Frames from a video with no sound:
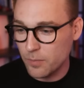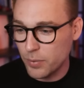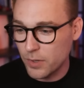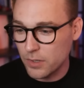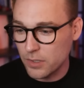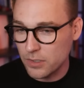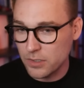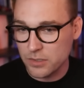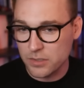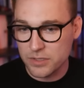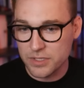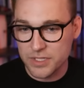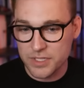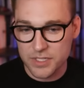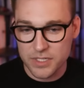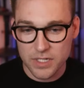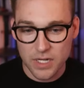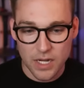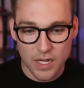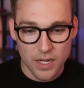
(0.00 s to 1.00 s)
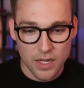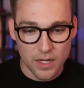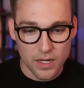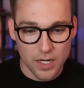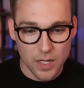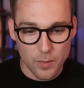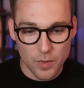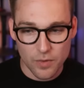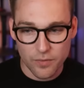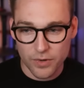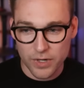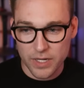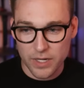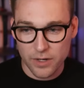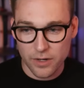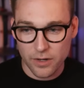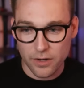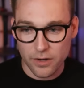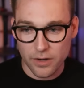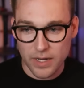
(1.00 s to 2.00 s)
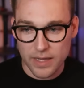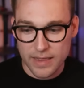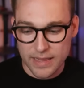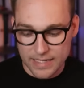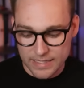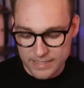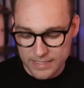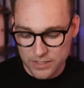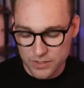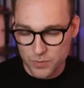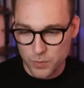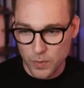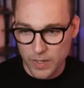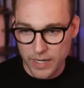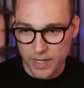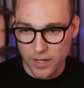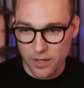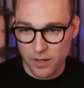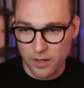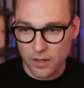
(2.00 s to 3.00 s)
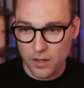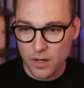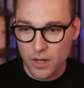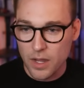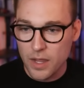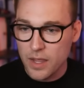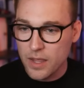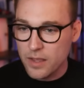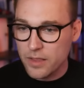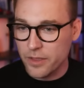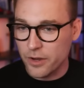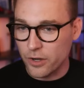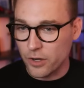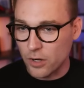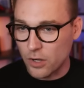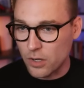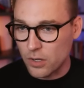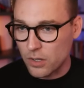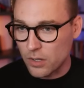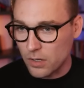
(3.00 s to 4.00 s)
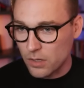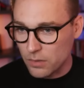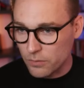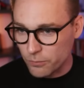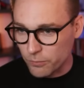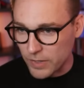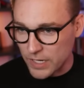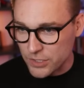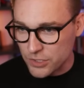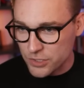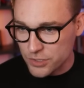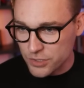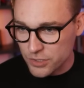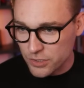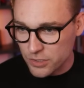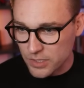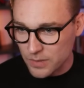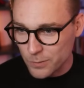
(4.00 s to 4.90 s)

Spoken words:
pulse, come over here, and this is where they're all registered.